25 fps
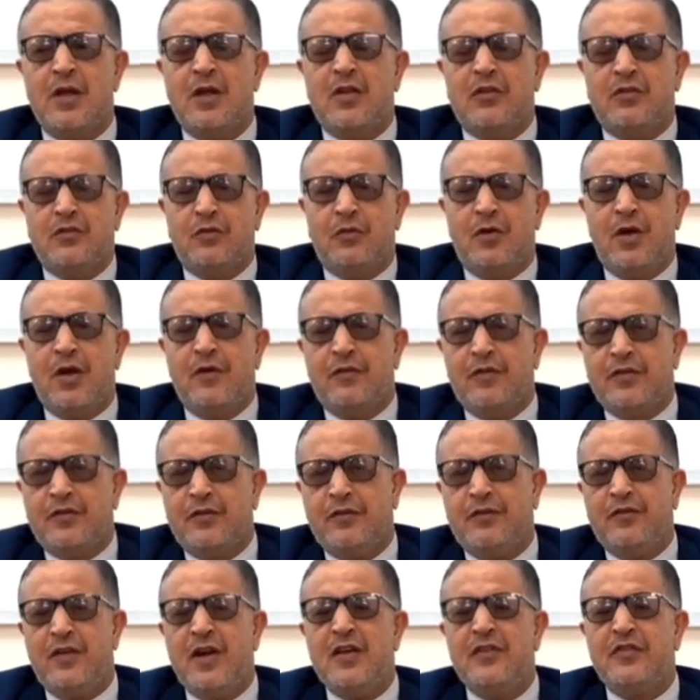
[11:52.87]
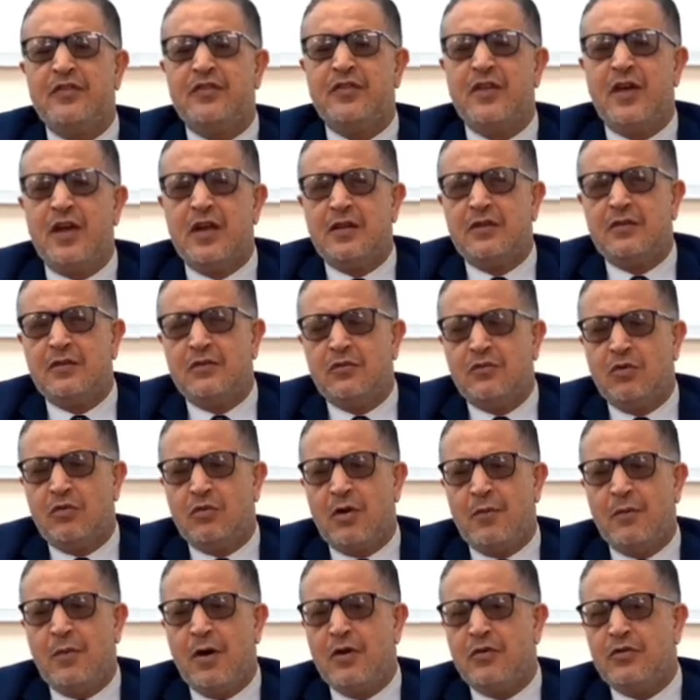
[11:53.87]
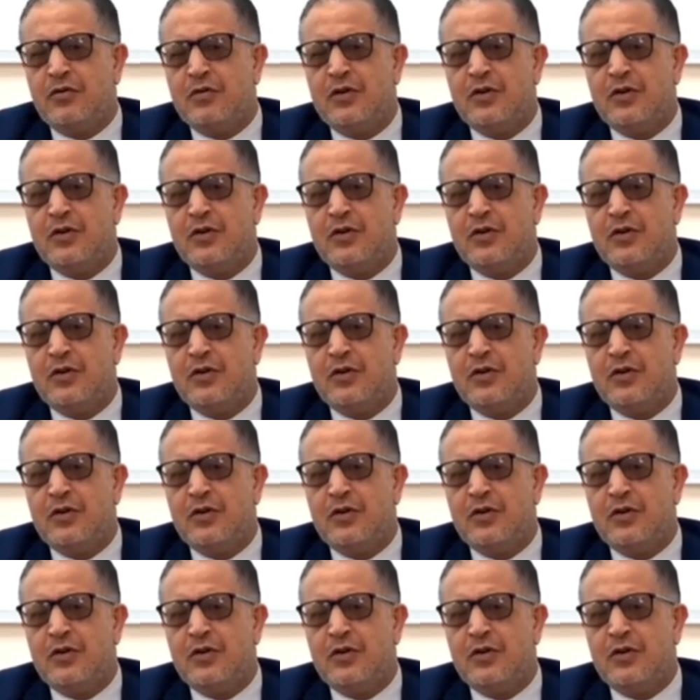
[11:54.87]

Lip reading: So we have a 5 site into the mouth.